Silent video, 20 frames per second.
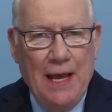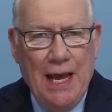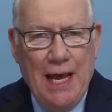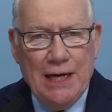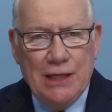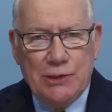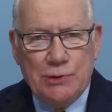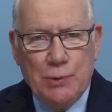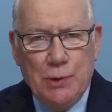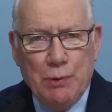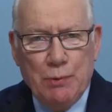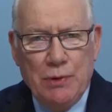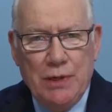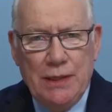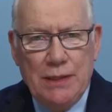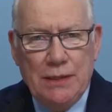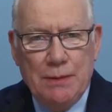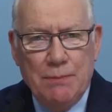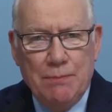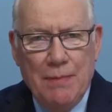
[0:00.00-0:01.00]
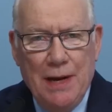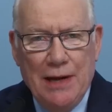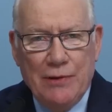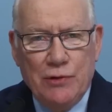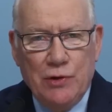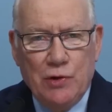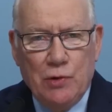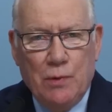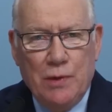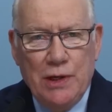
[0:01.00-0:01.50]
And as we read
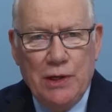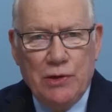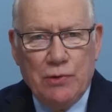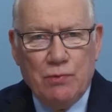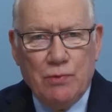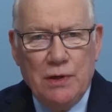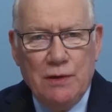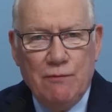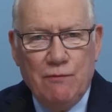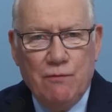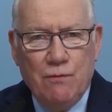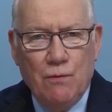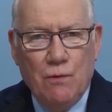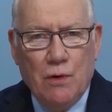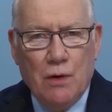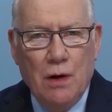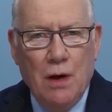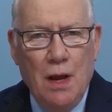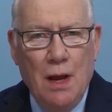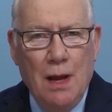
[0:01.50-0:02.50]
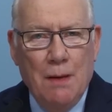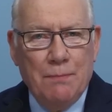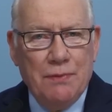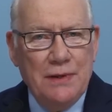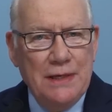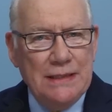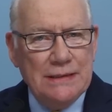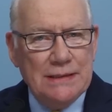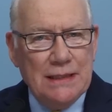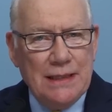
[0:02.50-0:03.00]
Matthew 23, 4,
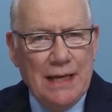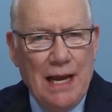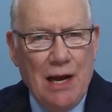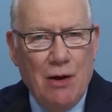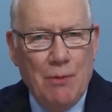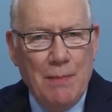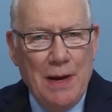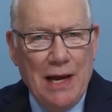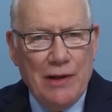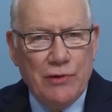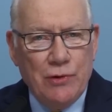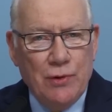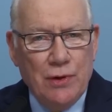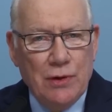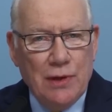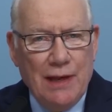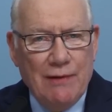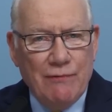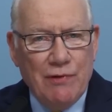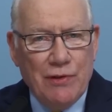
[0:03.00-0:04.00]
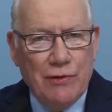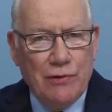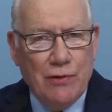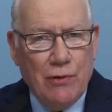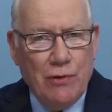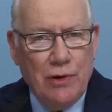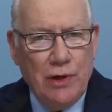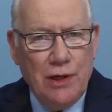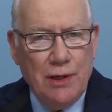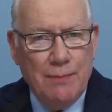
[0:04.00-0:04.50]
please allow Matthew 11,
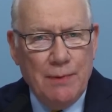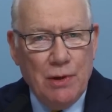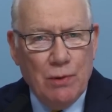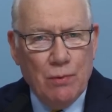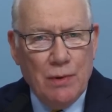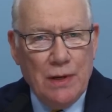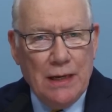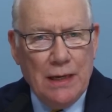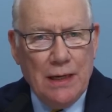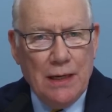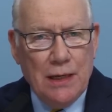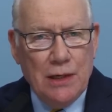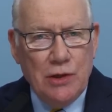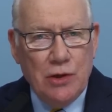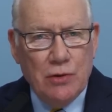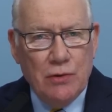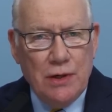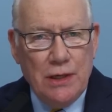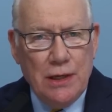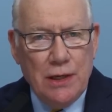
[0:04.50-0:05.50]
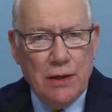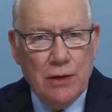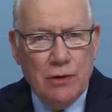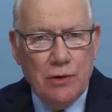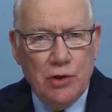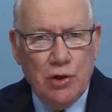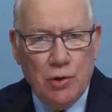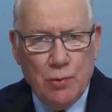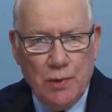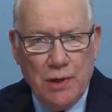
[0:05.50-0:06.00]
30 to be ringing in your ear.
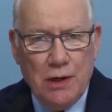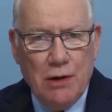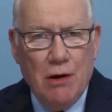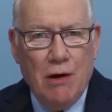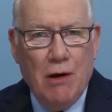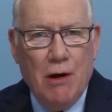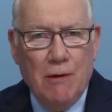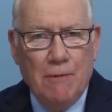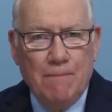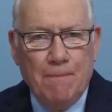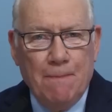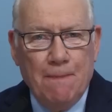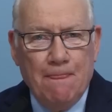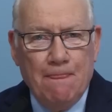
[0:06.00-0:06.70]
Do you recall?